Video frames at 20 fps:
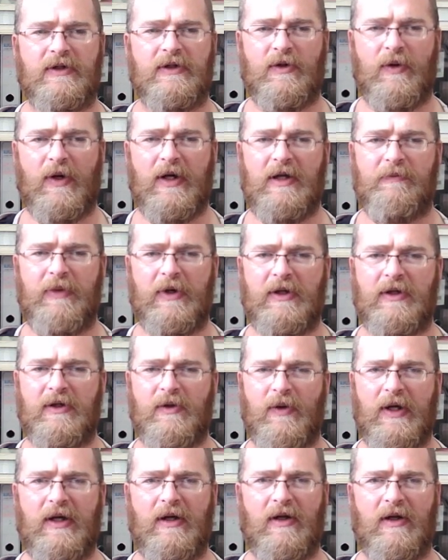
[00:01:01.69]
Quite
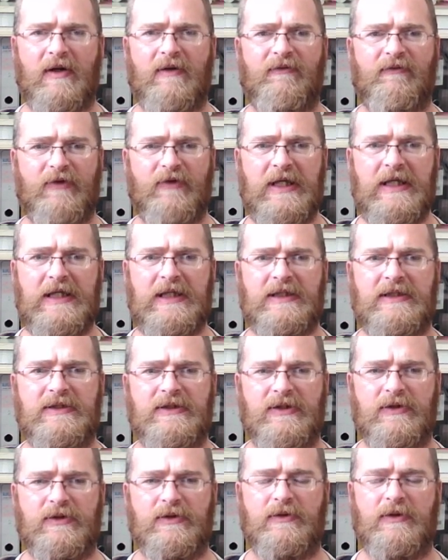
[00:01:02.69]
a lot of reading to
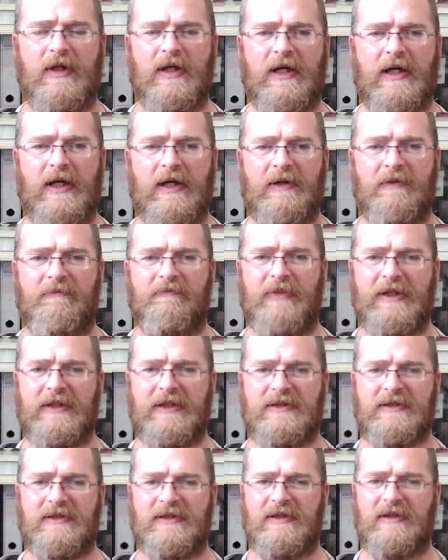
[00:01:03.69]
do, but
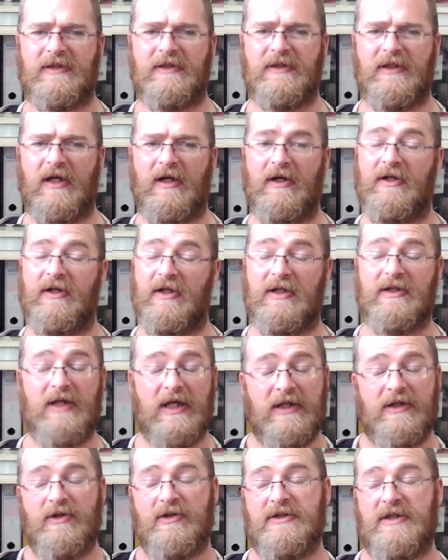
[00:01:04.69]
yeah,
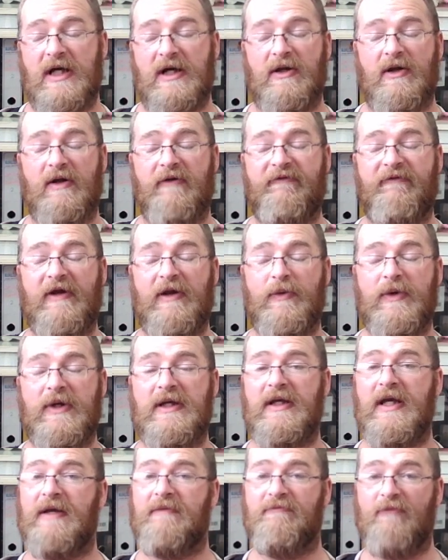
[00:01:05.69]
it looks like a lot of fun, and we can
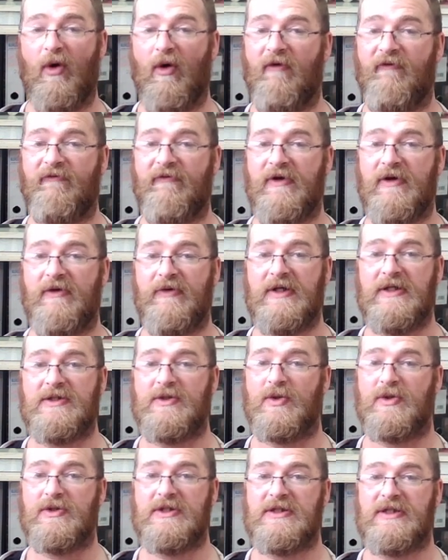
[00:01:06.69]
get more free
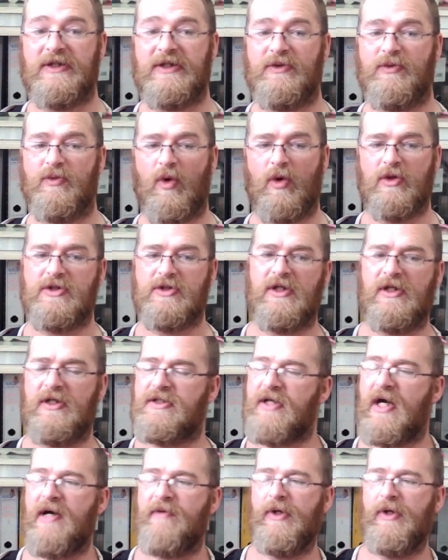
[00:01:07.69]
resources and rewards. So let's
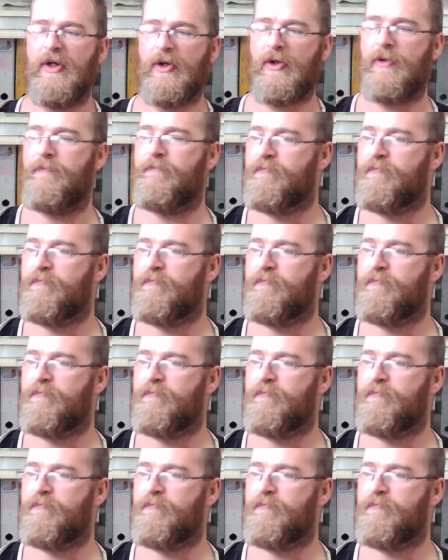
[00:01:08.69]
go have a look.